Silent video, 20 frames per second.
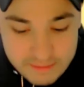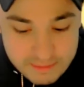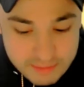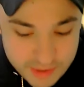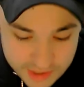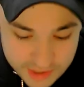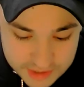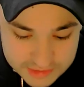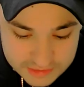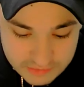
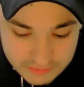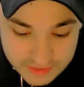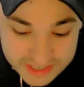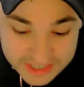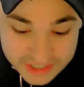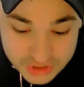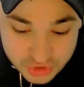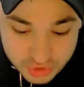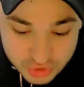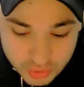because of the
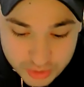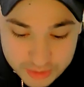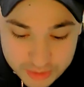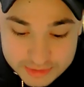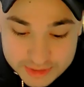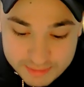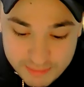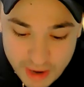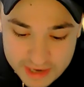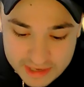extreme
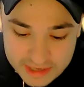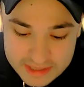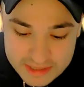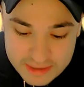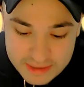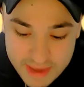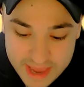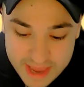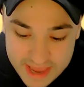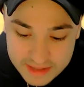spike in
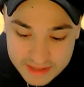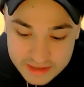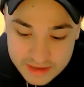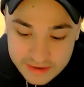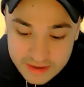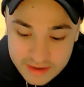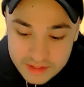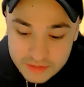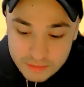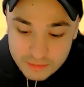demand,
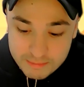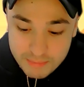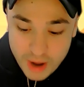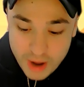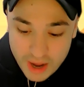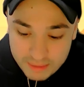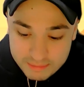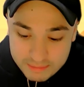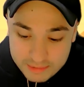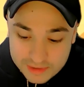their
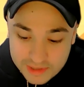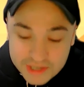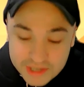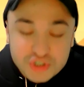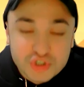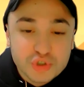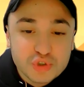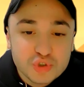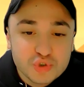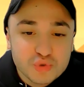
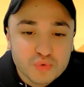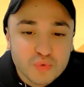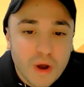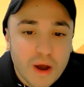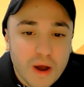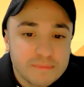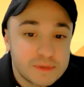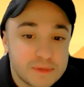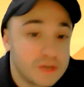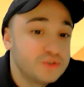population
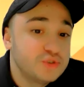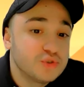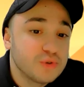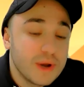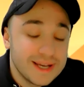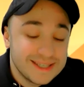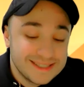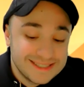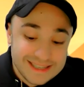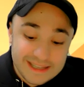dropped
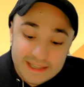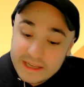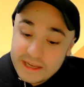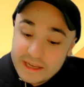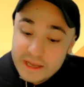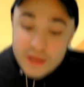drastically.